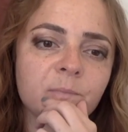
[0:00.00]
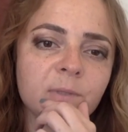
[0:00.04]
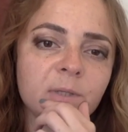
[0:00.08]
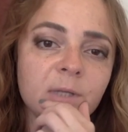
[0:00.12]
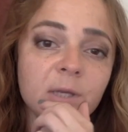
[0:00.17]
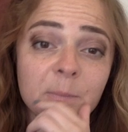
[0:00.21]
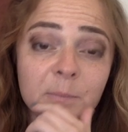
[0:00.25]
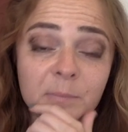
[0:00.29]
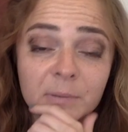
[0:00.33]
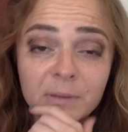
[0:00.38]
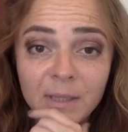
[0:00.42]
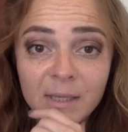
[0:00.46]

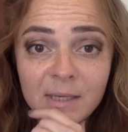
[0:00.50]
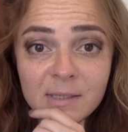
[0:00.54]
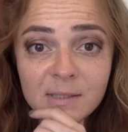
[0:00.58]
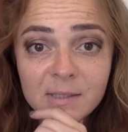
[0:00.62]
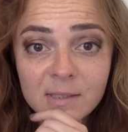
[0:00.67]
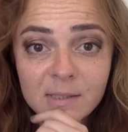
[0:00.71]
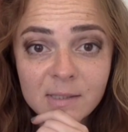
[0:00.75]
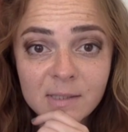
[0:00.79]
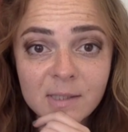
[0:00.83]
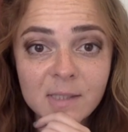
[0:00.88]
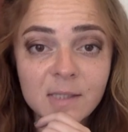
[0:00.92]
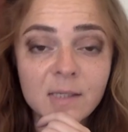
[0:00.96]

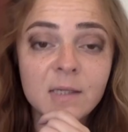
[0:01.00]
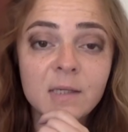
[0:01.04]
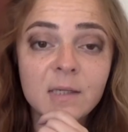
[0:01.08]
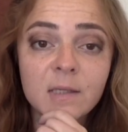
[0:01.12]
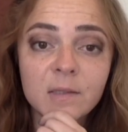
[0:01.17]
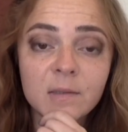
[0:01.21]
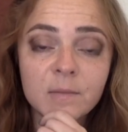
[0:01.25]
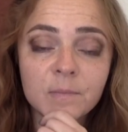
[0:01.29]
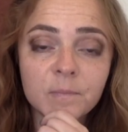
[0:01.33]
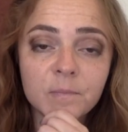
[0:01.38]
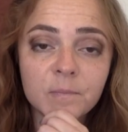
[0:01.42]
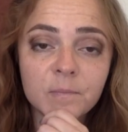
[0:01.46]
Complacency,
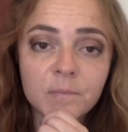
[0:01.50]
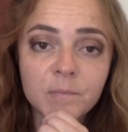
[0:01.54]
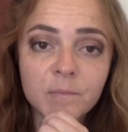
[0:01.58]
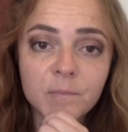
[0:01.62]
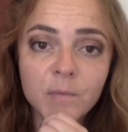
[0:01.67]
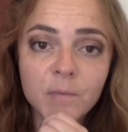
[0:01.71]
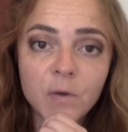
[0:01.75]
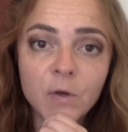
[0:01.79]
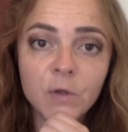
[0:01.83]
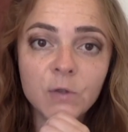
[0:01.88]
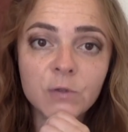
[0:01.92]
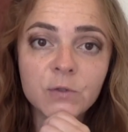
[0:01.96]

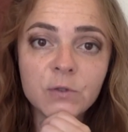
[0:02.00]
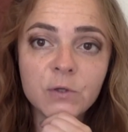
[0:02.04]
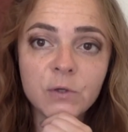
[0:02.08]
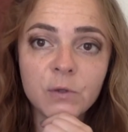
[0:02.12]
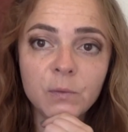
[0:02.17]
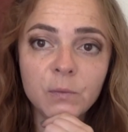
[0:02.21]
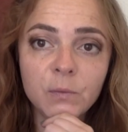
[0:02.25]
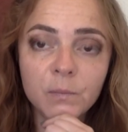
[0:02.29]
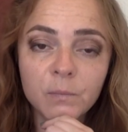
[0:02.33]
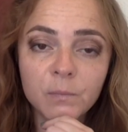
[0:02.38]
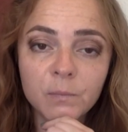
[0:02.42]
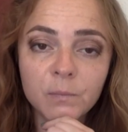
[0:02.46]

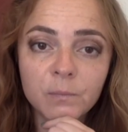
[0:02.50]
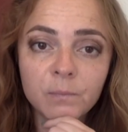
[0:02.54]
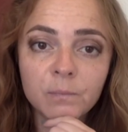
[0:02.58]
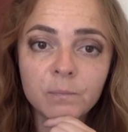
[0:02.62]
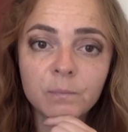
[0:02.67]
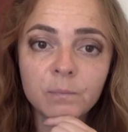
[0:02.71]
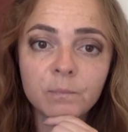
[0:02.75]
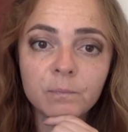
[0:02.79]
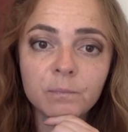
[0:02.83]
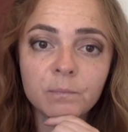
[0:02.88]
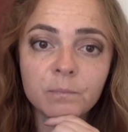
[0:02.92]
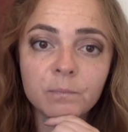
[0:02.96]
also.
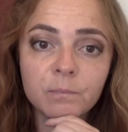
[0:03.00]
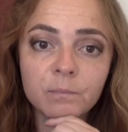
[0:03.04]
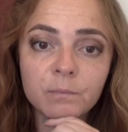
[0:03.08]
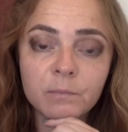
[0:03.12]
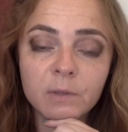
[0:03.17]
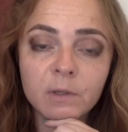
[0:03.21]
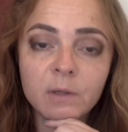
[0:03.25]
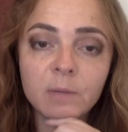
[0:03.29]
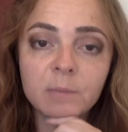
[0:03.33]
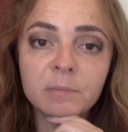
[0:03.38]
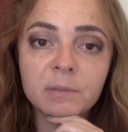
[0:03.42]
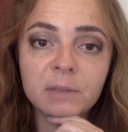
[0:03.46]

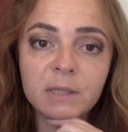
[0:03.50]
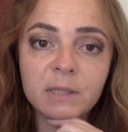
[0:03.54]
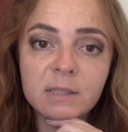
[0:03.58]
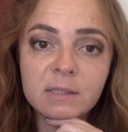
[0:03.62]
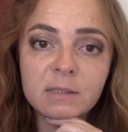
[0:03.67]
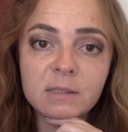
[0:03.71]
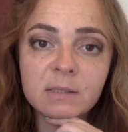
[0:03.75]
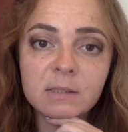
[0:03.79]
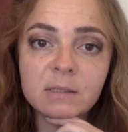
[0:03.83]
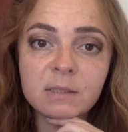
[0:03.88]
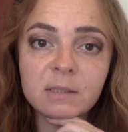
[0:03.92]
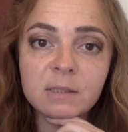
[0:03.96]

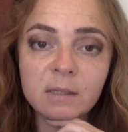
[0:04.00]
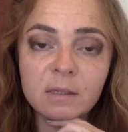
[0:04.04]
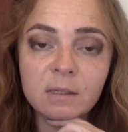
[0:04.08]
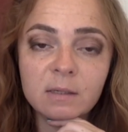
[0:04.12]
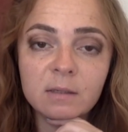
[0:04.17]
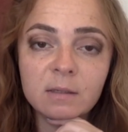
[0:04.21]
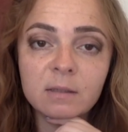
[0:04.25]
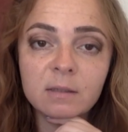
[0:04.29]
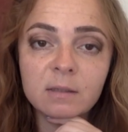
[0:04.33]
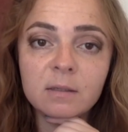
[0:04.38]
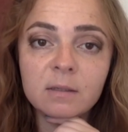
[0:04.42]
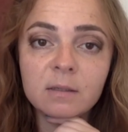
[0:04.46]
Complacency
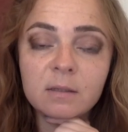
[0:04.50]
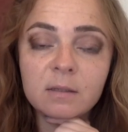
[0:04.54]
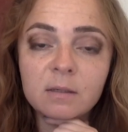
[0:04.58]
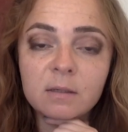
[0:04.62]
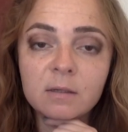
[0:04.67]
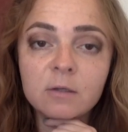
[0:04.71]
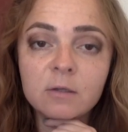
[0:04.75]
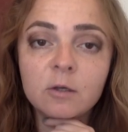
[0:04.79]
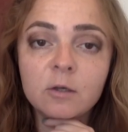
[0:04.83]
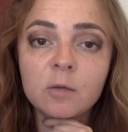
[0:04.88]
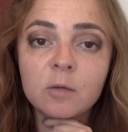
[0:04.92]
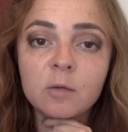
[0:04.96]

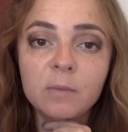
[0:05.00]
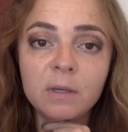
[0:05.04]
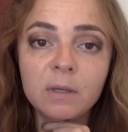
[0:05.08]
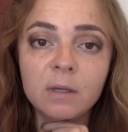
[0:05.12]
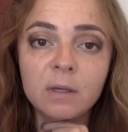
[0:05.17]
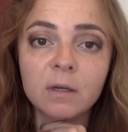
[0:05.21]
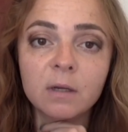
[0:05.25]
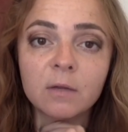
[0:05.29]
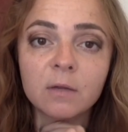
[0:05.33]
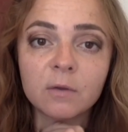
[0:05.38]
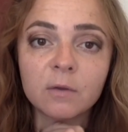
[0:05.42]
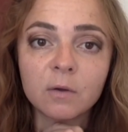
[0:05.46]
could be
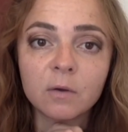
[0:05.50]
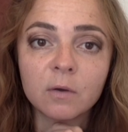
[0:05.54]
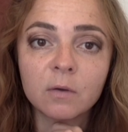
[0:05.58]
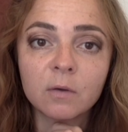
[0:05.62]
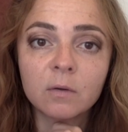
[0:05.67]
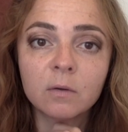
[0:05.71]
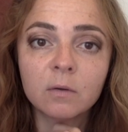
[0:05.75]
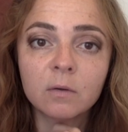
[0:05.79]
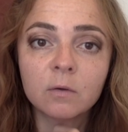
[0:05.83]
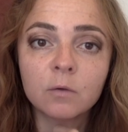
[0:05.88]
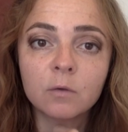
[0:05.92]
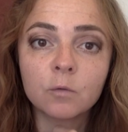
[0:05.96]
another
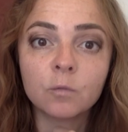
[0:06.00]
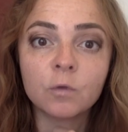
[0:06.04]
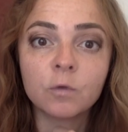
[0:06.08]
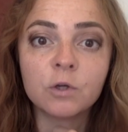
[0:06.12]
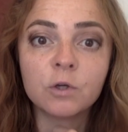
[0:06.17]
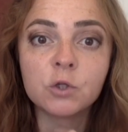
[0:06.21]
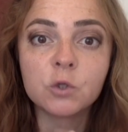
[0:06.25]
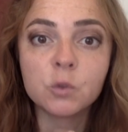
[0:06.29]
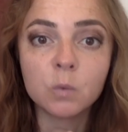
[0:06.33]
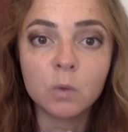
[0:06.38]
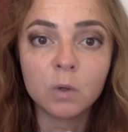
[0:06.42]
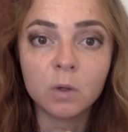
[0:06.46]

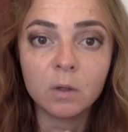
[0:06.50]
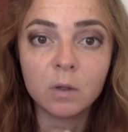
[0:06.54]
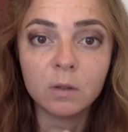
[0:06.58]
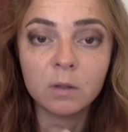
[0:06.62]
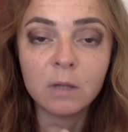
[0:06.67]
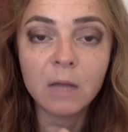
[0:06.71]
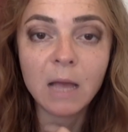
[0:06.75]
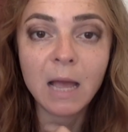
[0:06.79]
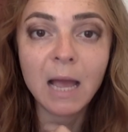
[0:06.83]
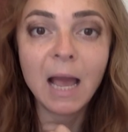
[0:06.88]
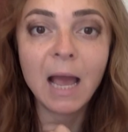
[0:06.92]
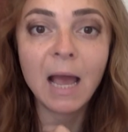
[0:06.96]
ritual,
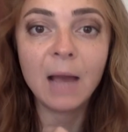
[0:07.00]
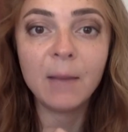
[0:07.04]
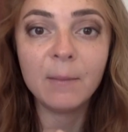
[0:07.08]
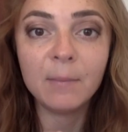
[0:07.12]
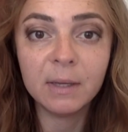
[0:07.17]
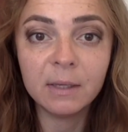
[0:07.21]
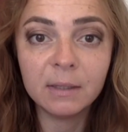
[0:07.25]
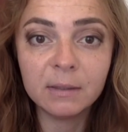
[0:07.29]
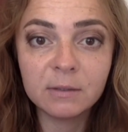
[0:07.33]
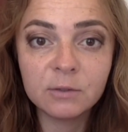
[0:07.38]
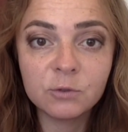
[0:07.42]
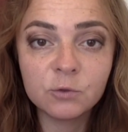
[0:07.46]

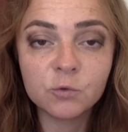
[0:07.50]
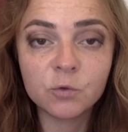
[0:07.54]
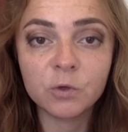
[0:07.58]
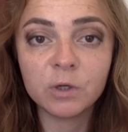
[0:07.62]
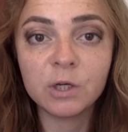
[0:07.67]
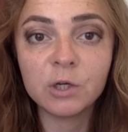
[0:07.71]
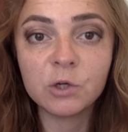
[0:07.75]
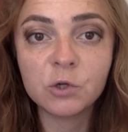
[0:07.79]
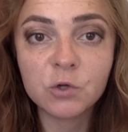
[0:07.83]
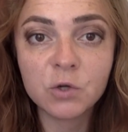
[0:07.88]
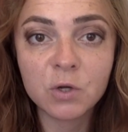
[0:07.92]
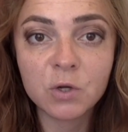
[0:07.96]
habit,
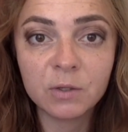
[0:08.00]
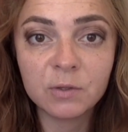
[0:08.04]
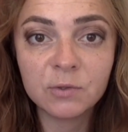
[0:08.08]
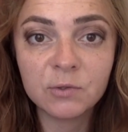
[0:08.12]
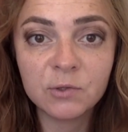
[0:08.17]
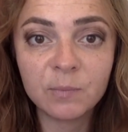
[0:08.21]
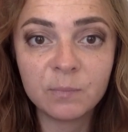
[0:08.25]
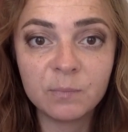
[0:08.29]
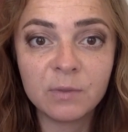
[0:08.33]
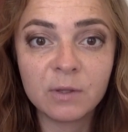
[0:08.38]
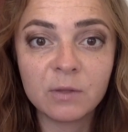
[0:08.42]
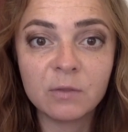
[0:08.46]
tradition,
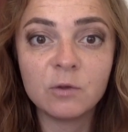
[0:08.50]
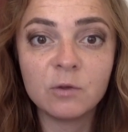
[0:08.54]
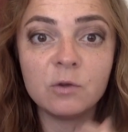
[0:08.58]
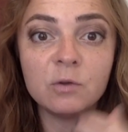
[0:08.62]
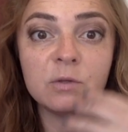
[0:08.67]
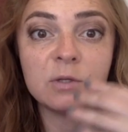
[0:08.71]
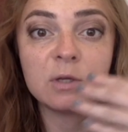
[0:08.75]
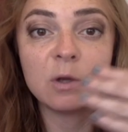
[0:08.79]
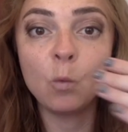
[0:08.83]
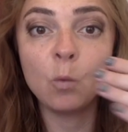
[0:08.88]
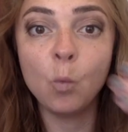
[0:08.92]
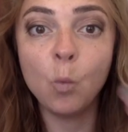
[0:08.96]

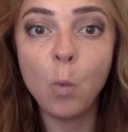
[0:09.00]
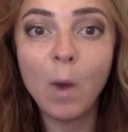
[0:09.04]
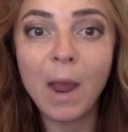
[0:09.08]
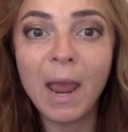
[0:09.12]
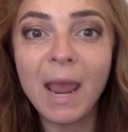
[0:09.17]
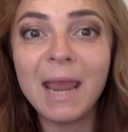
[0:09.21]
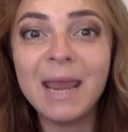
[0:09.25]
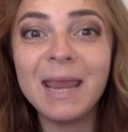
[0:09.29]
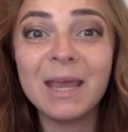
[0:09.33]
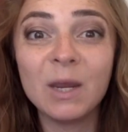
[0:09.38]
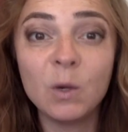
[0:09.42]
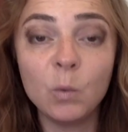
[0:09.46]
a
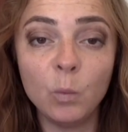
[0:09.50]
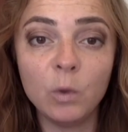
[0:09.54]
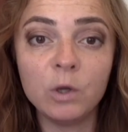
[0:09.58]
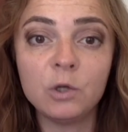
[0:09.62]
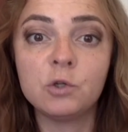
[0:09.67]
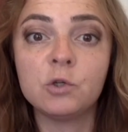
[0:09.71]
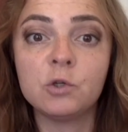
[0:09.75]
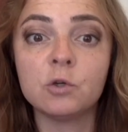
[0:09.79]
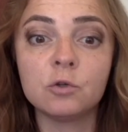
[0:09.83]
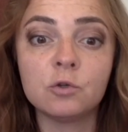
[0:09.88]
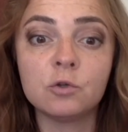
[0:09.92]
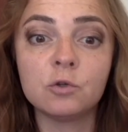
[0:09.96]
way in
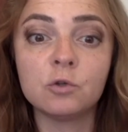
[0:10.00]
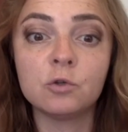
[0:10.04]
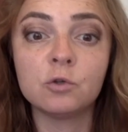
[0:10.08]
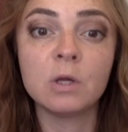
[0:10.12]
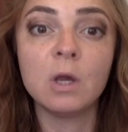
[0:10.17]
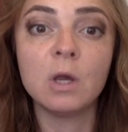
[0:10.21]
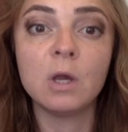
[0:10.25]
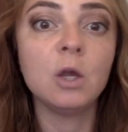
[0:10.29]
which you're just